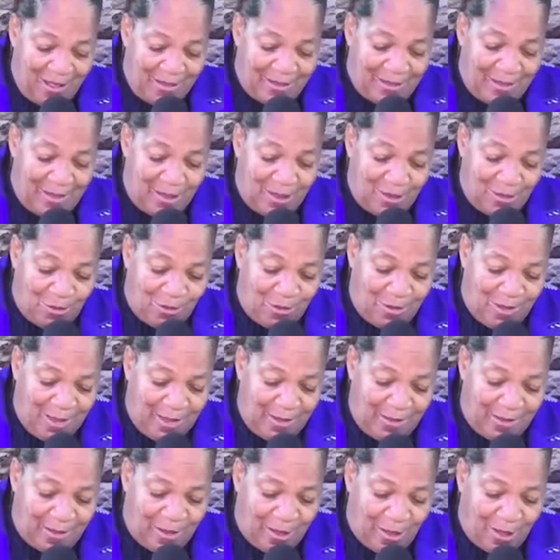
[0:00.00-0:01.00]
the
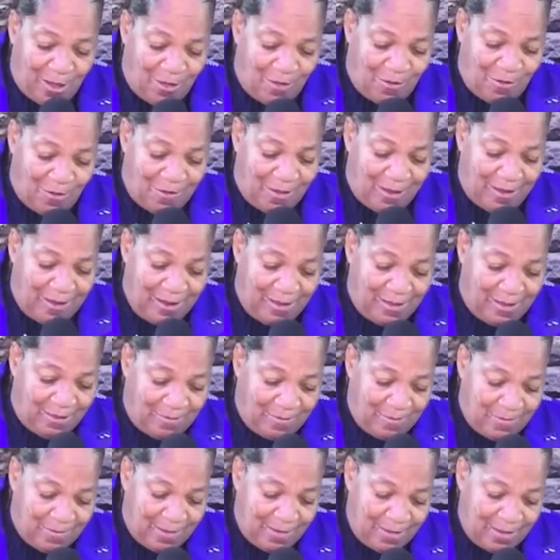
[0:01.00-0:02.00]
Lord called
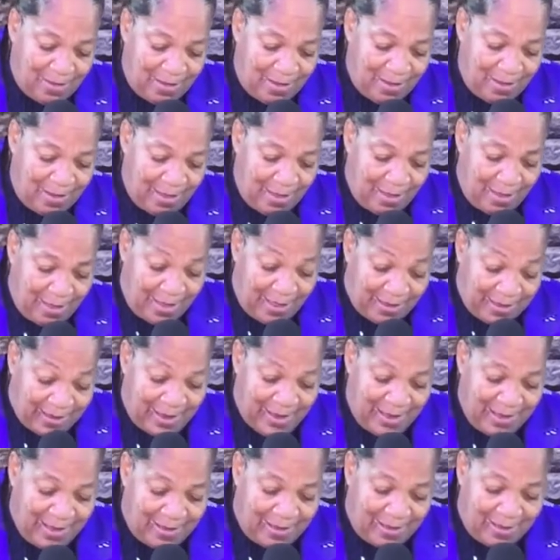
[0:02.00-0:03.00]
him
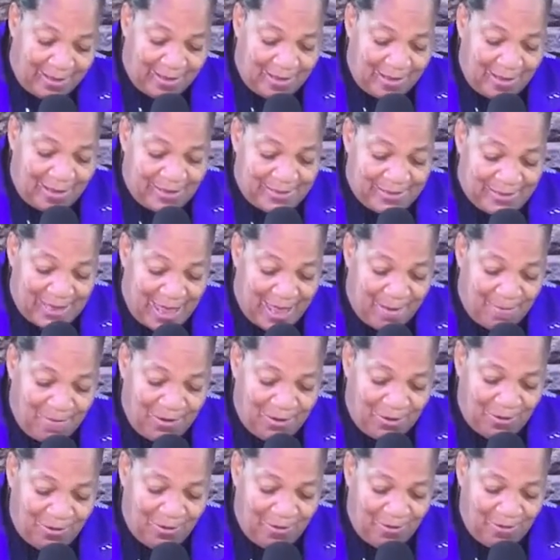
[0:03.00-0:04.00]
again.
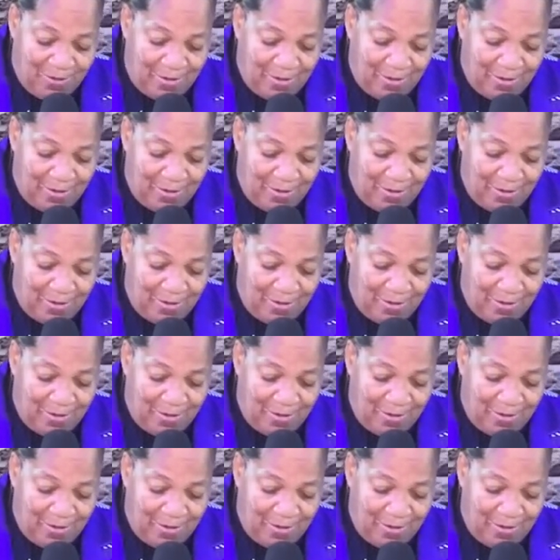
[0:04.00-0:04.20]
Samuel,